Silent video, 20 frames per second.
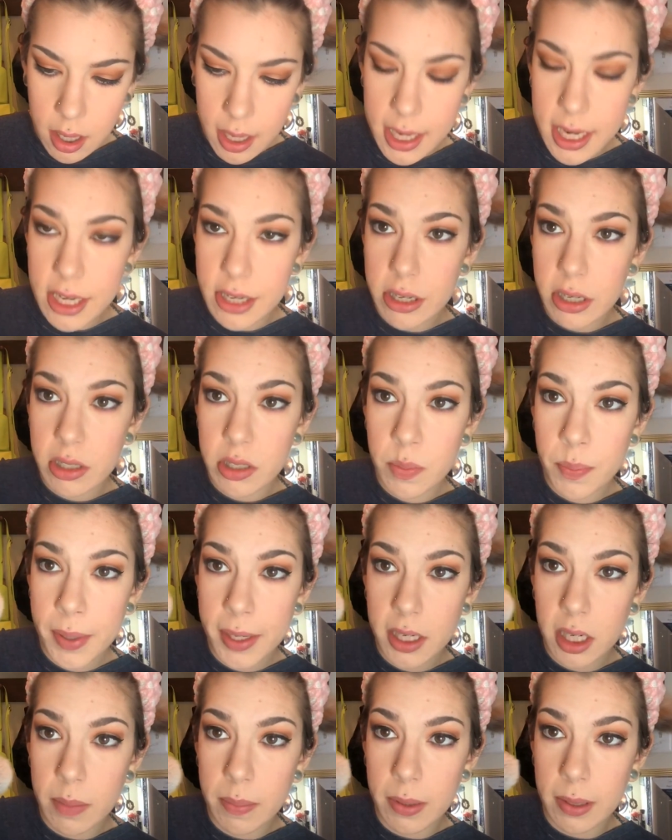And it does
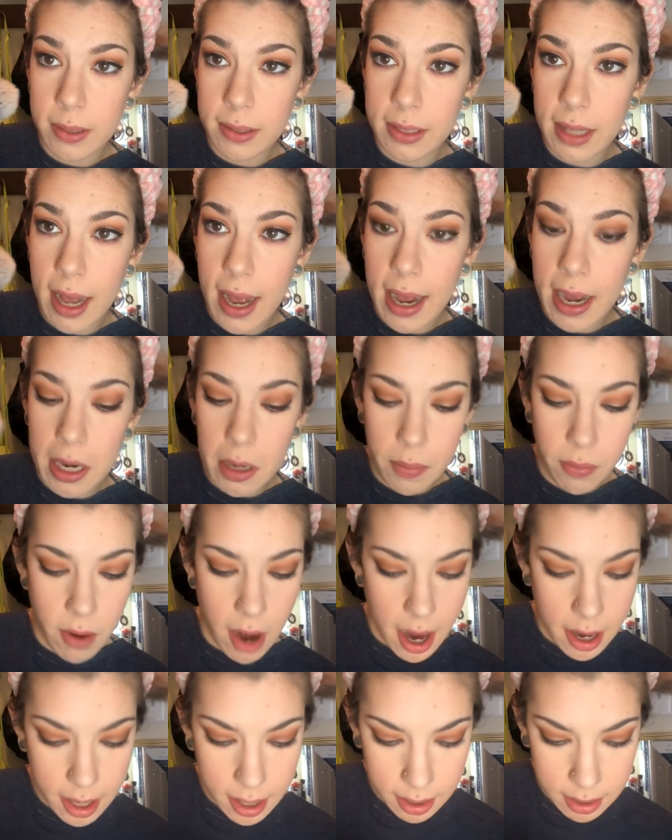pick up a lot of
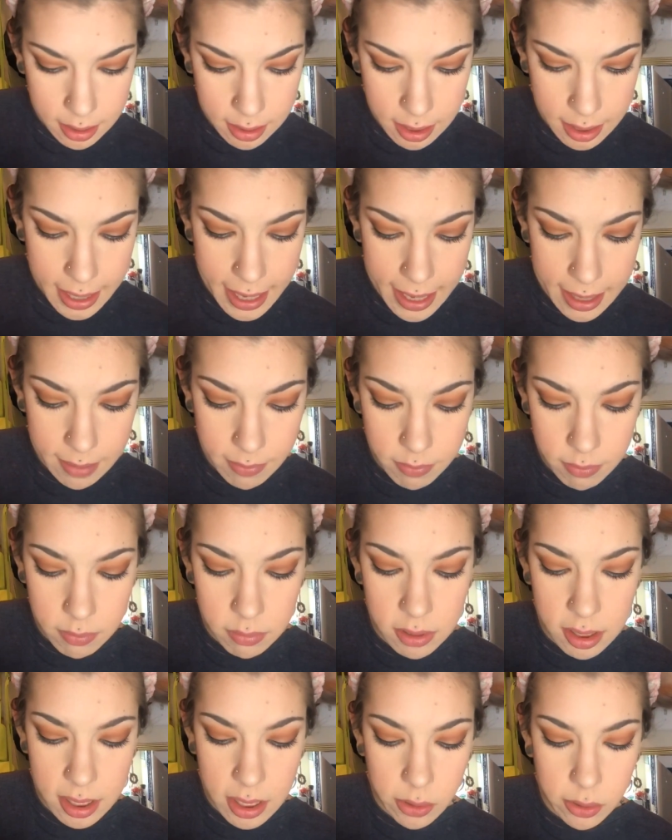product. Again,
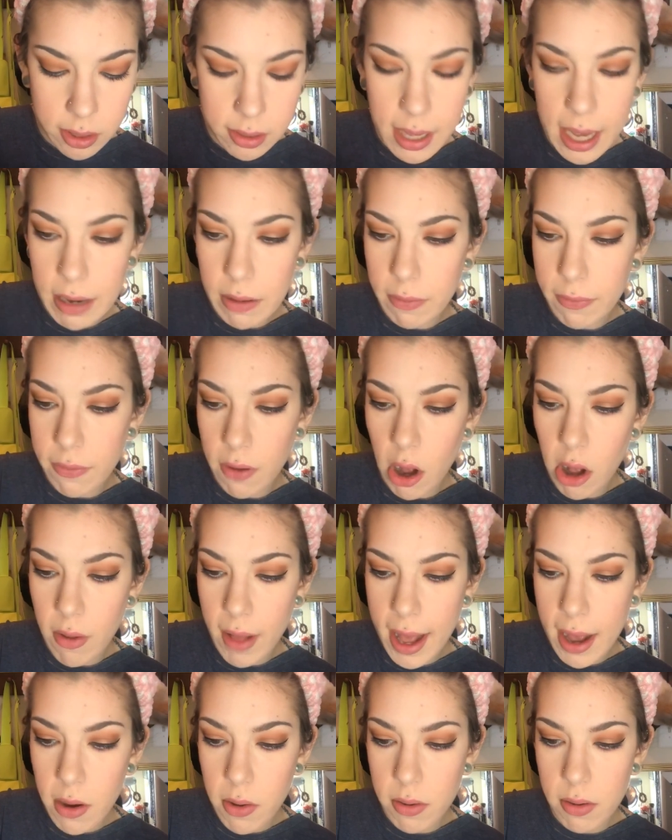still a lot of
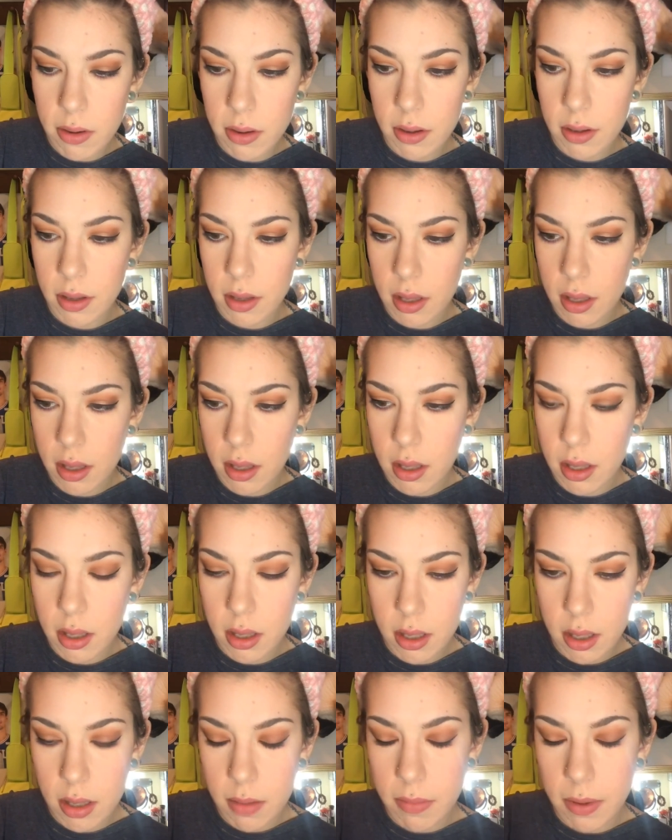fallout,
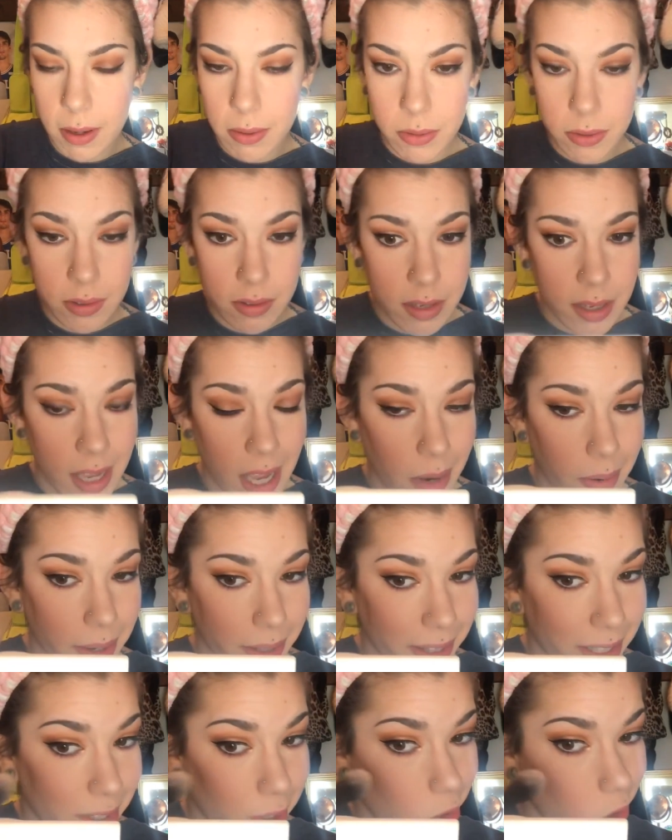but we'll see how
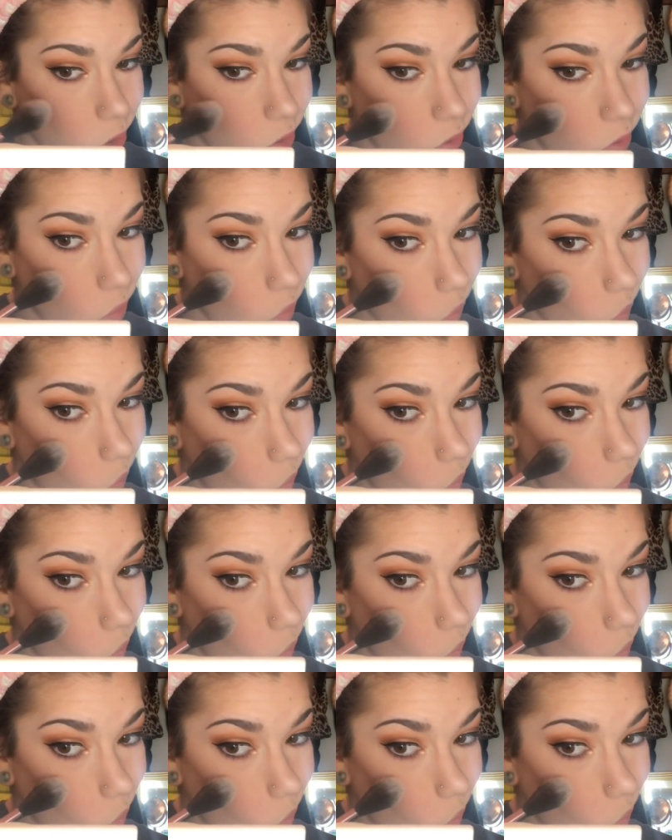it looks.